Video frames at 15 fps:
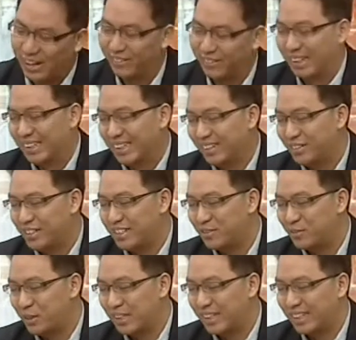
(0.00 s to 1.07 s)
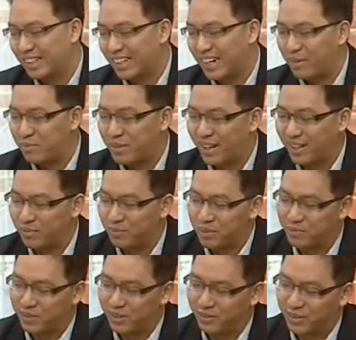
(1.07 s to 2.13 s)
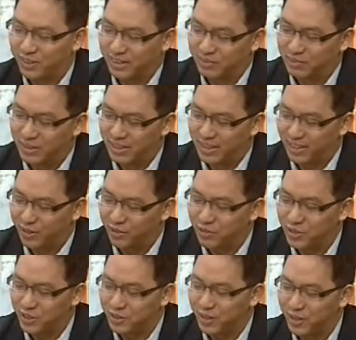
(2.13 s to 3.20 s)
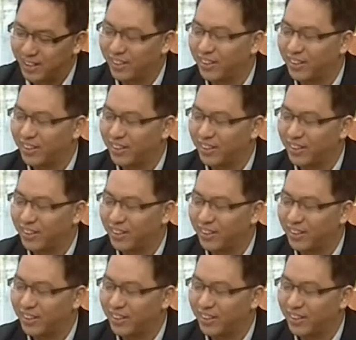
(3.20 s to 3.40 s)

well, we just wanted a name that people would be confused about.